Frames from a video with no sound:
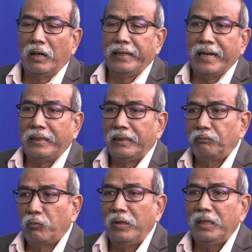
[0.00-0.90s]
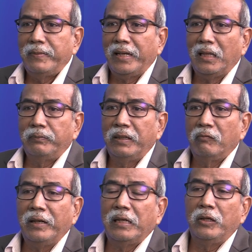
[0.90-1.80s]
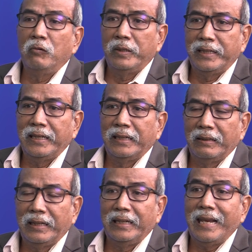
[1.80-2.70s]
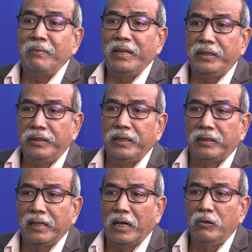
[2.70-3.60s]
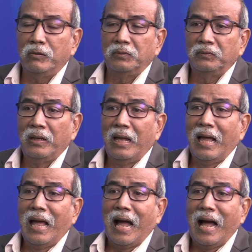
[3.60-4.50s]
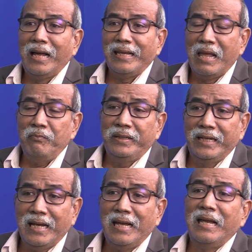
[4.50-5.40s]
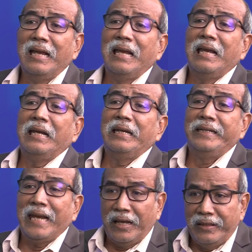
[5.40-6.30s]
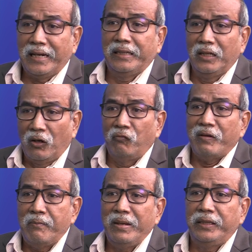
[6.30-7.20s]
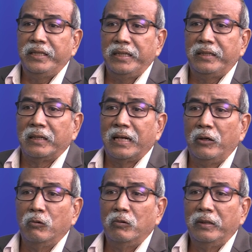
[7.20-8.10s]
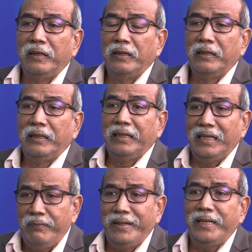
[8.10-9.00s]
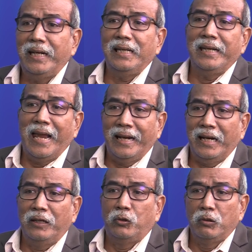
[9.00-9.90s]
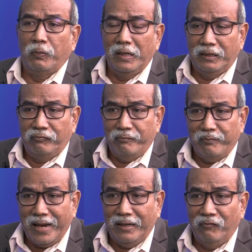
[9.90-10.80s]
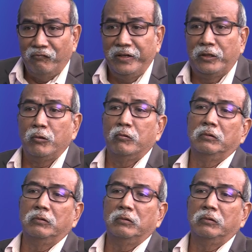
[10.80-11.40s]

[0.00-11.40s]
That policeman asked me, what are you working in MACC Terengganu? I am the director of MACC Terengganu. Immediately, another 2 policemen withdrew.